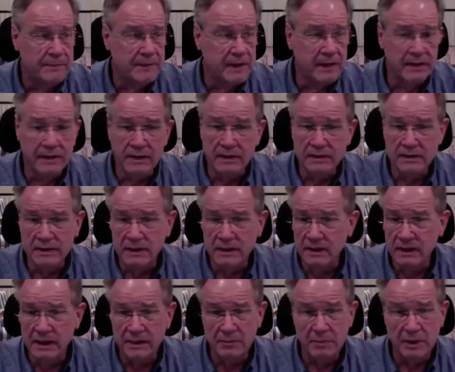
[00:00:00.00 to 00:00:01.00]
And they'll
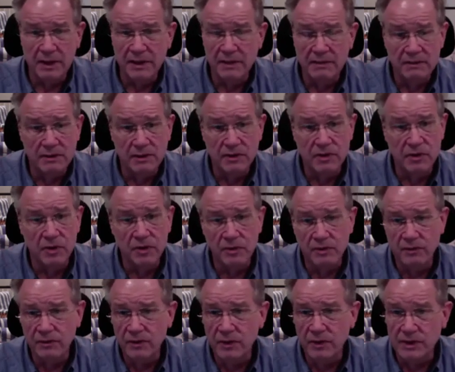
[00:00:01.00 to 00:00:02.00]
tell that by your tone
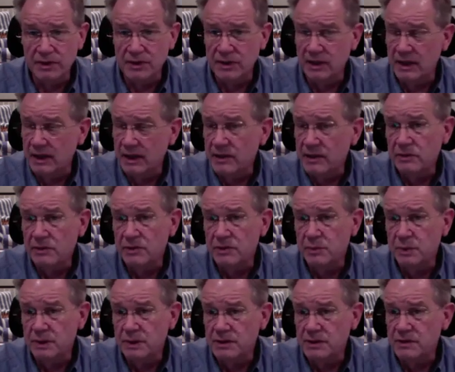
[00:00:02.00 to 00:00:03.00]
of voice and how you
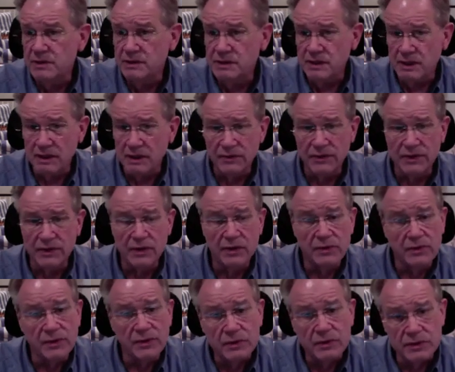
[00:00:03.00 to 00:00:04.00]
express yourself and your
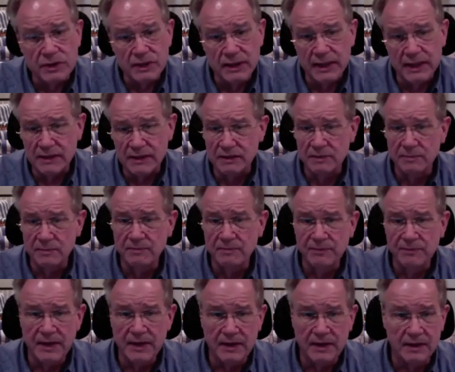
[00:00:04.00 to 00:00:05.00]
enthusiasm,
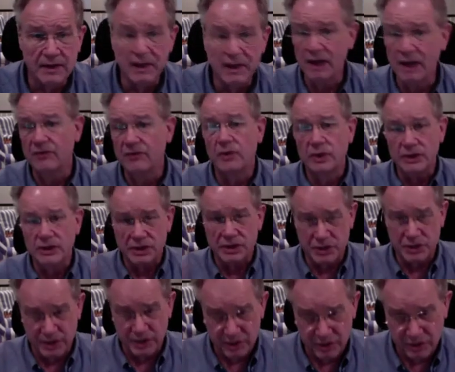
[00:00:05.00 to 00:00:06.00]
none of
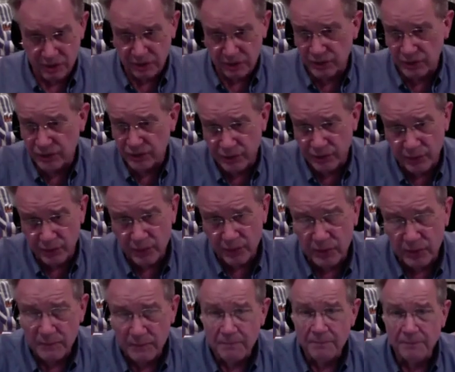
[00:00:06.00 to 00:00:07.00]
which shows
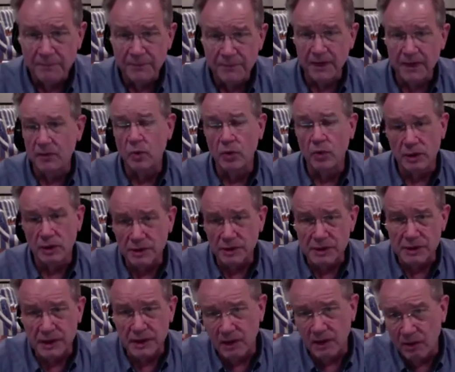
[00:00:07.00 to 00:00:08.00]
through in
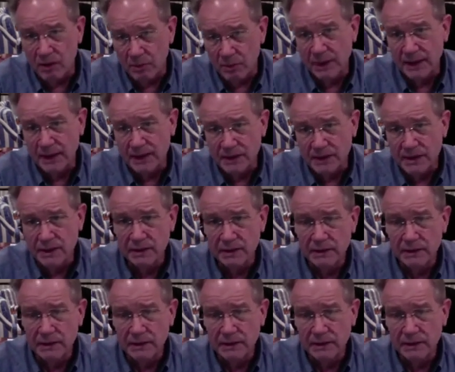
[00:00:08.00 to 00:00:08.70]
words on a homepage.